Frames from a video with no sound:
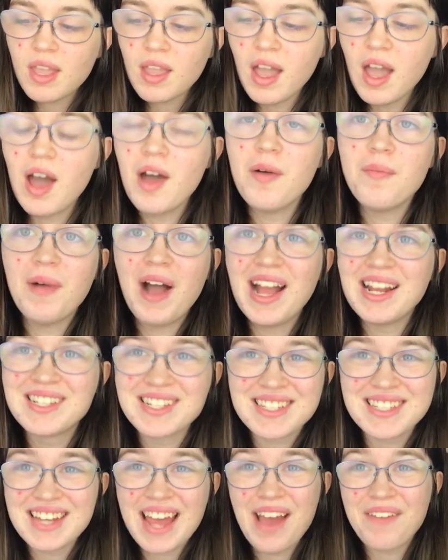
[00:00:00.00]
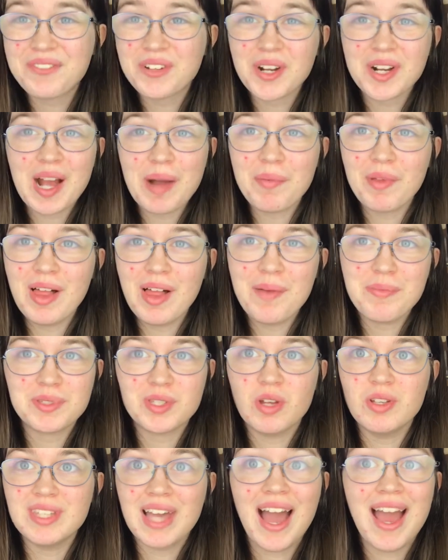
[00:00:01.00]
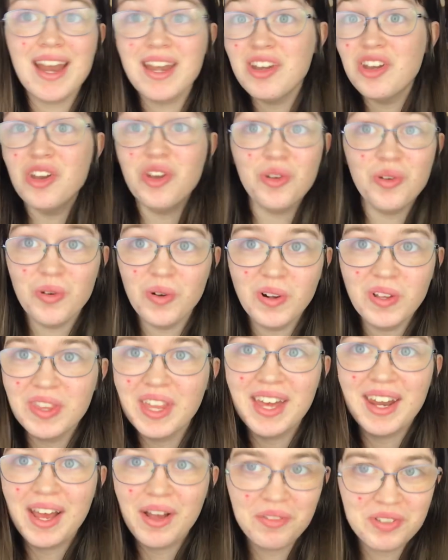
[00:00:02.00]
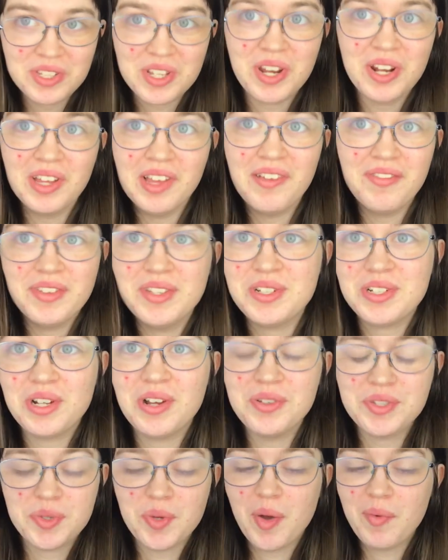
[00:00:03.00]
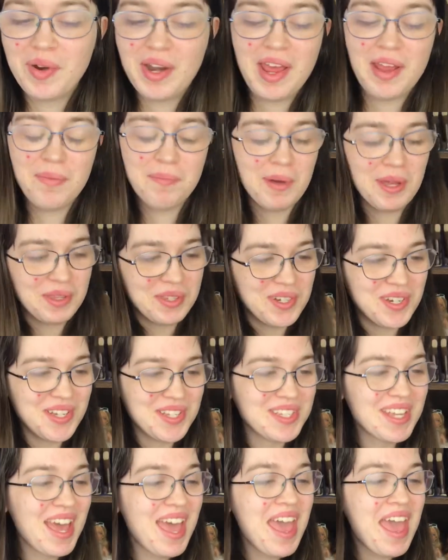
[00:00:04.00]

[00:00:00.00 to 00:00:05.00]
Um, I just, after a couple episodes, I knew that I was going to love this show, so I went ahead and bought the dolls.